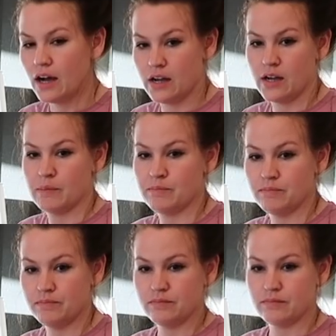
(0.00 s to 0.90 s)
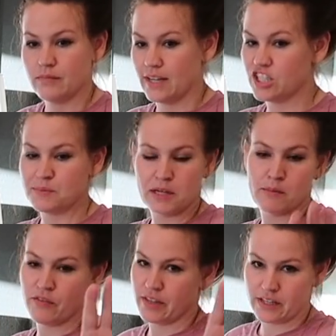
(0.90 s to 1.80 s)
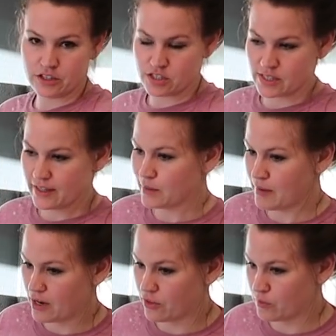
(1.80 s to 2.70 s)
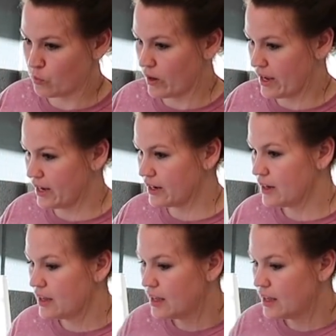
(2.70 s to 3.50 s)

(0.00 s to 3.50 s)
Um, I just put them over there just to get them out of the way.